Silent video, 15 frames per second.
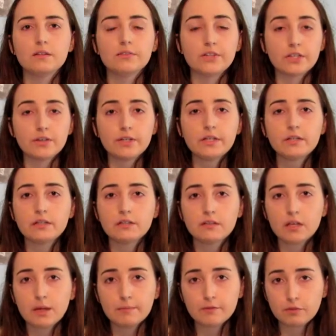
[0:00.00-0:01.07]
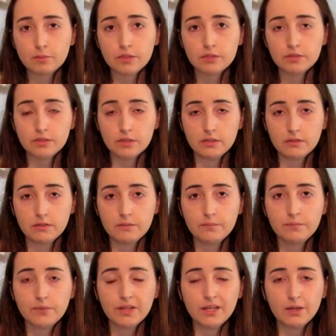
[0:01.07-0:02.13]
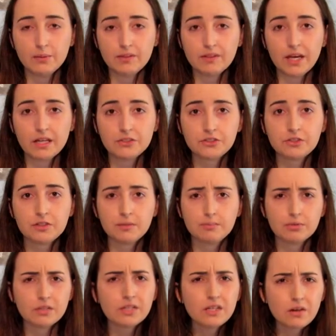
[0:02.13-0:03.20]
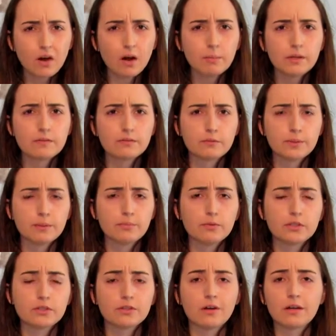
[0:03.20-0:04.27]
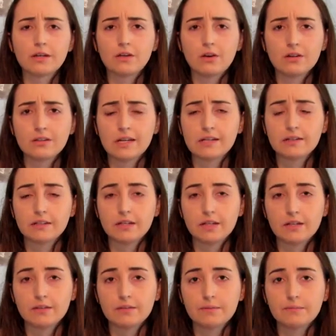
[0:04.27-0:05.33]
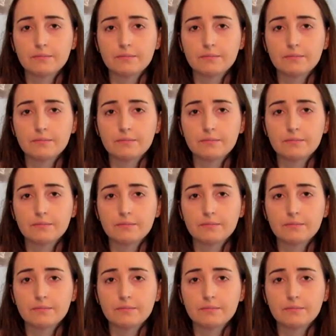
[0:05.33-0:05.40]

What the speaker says: During this time of spiritualism, it was actually pretty common for people to try and contact the dead.